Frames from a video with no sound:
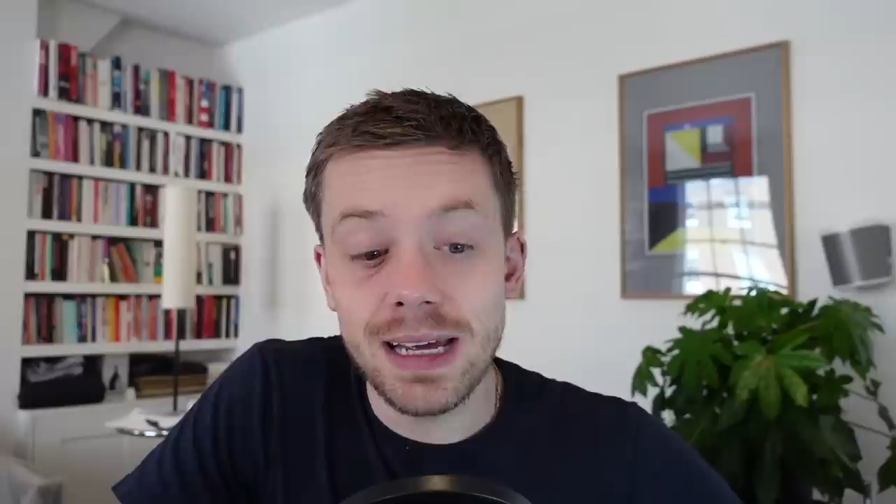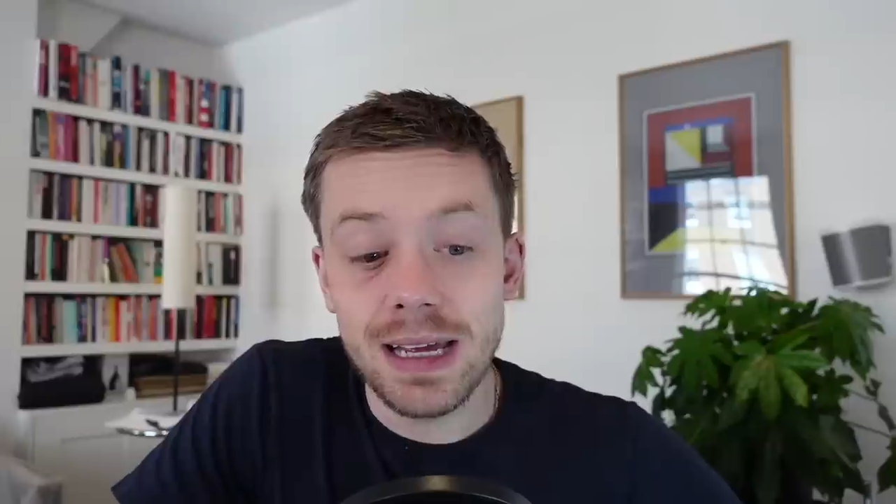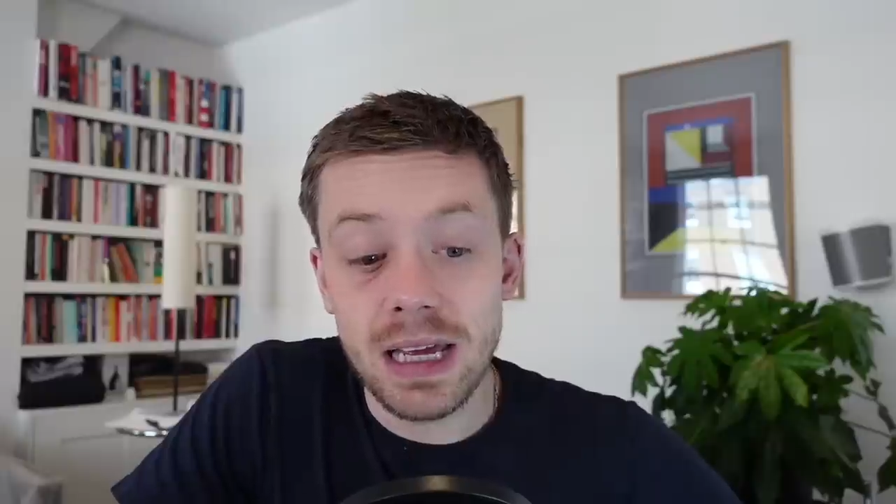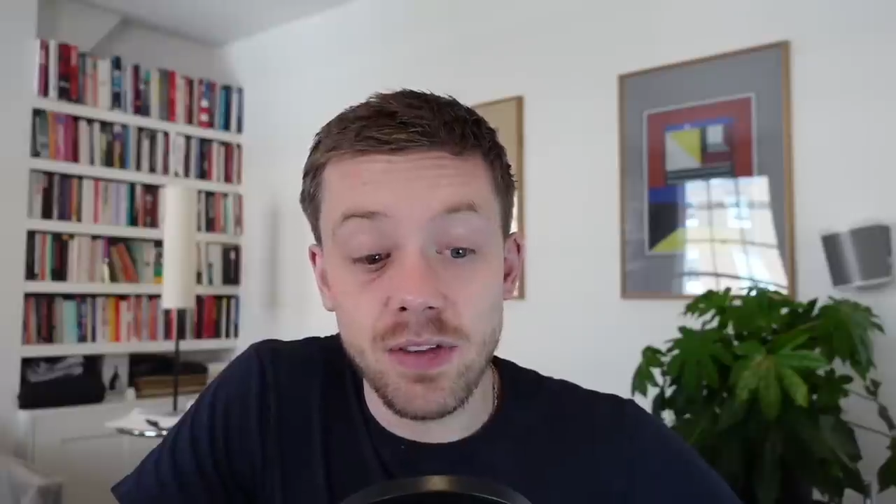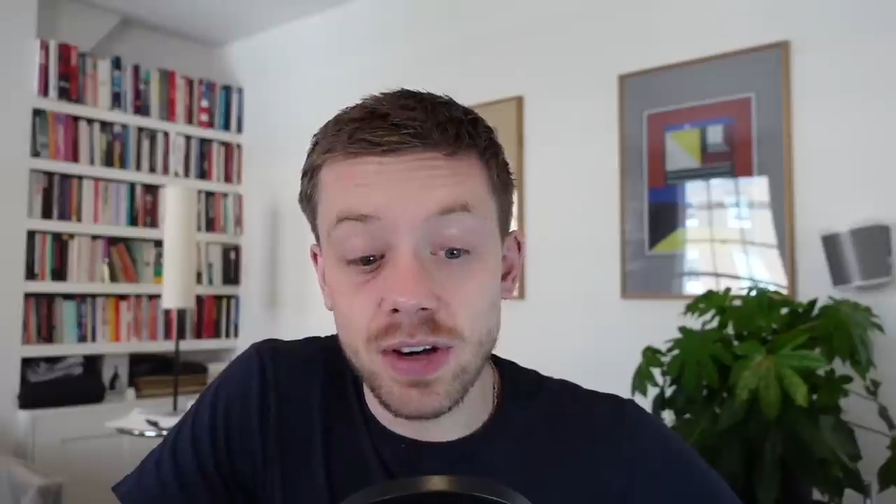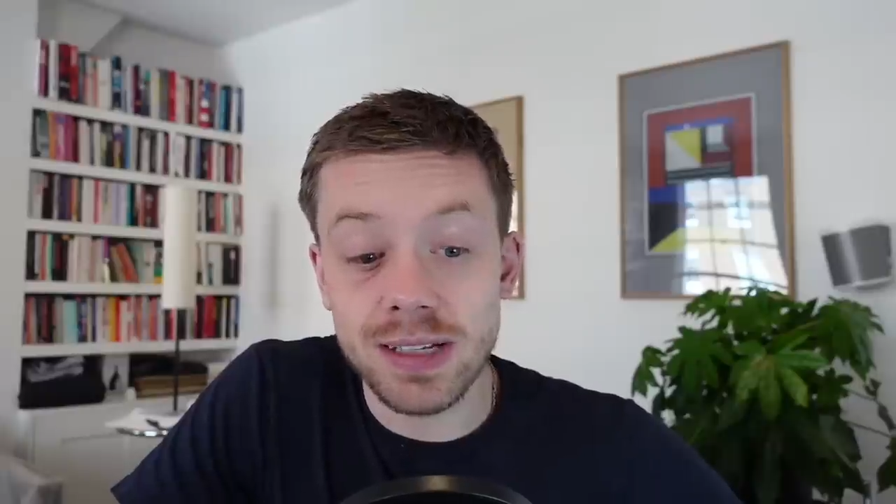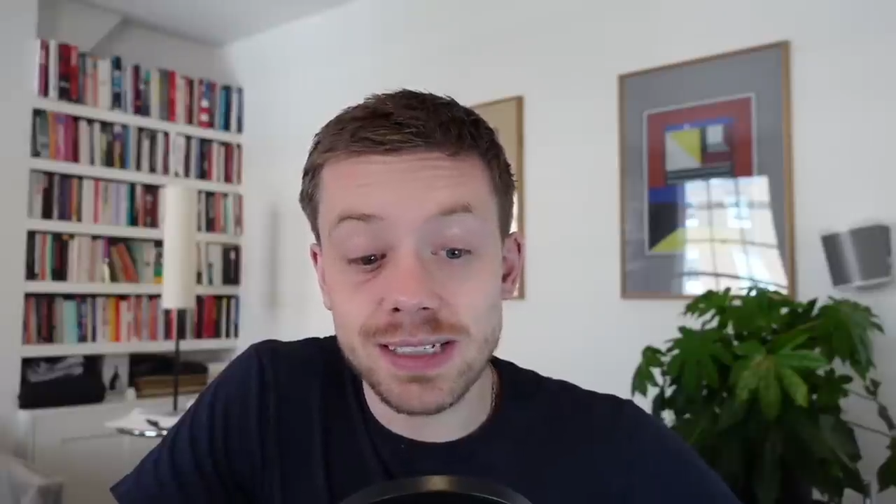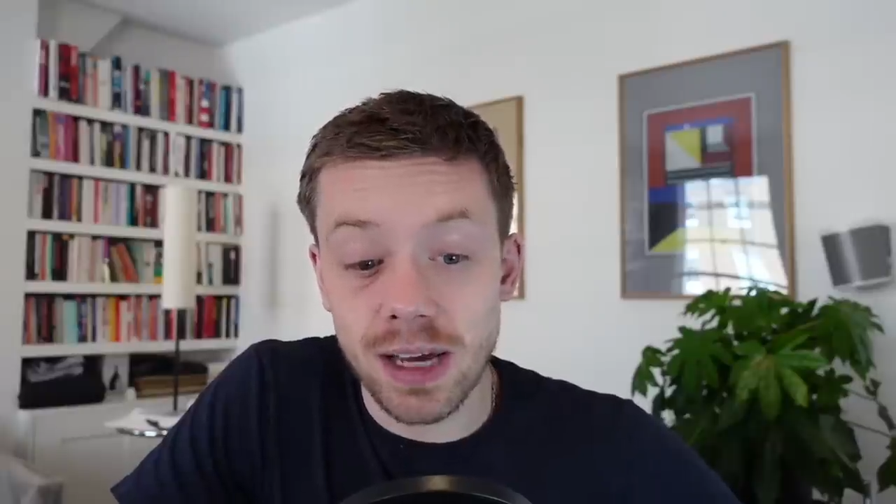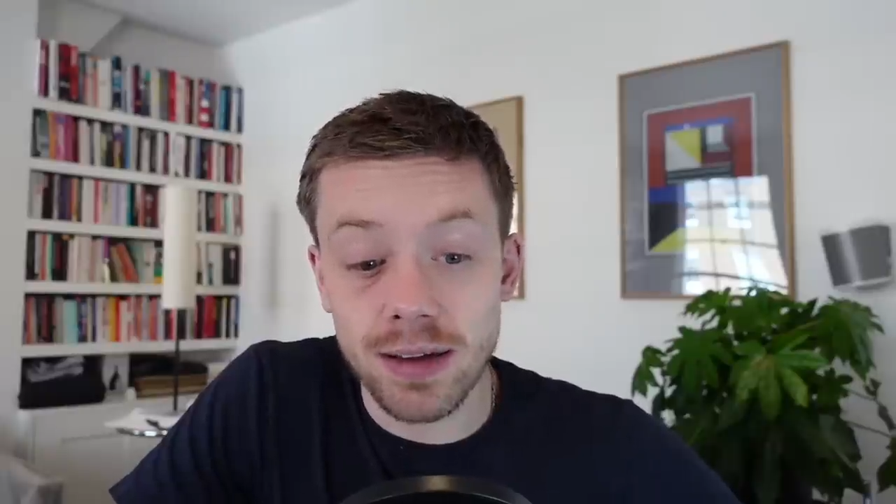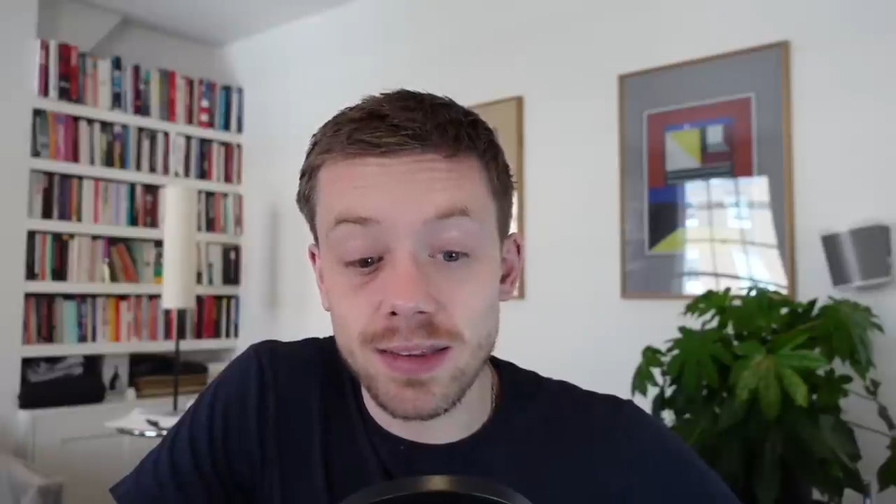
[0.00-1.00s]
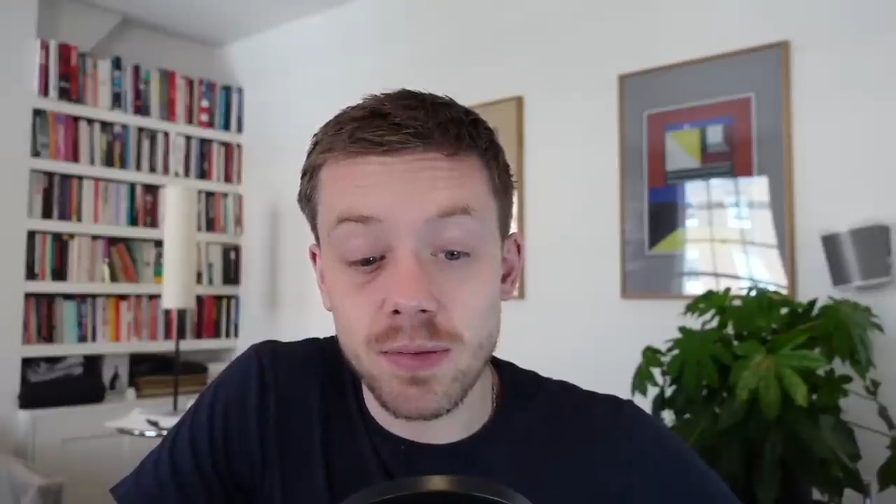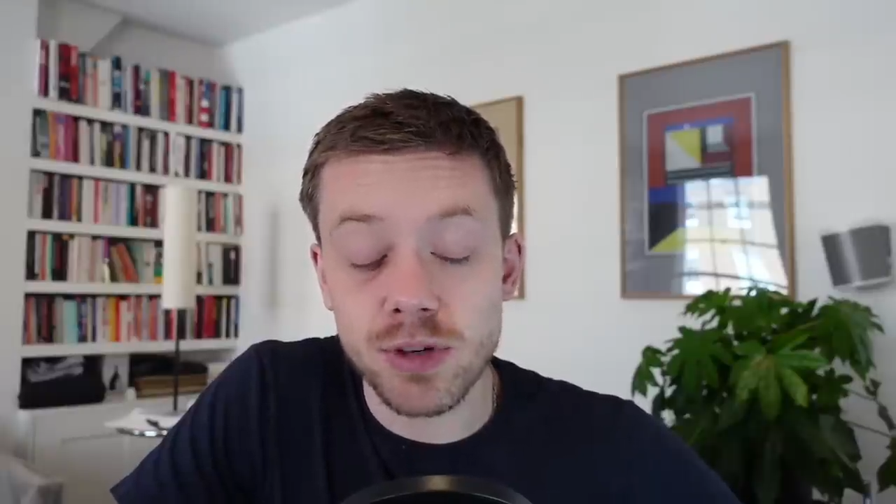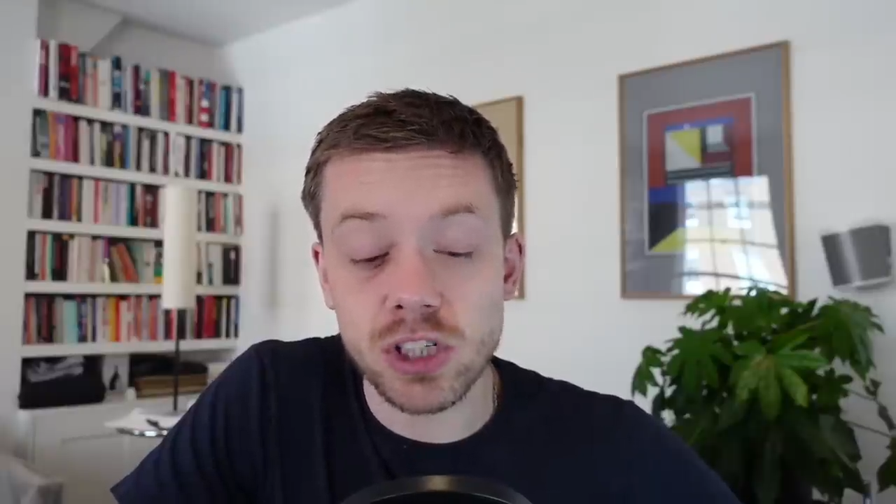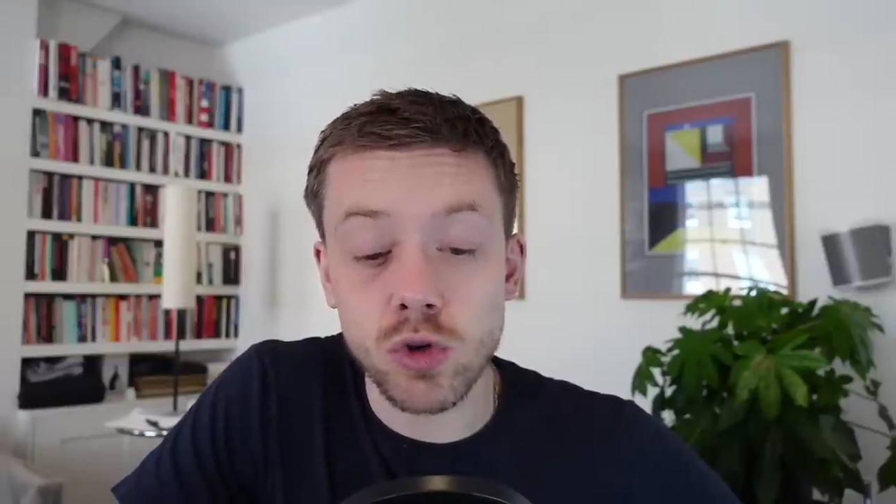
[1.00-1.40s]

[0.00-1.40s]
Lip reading: even inside the British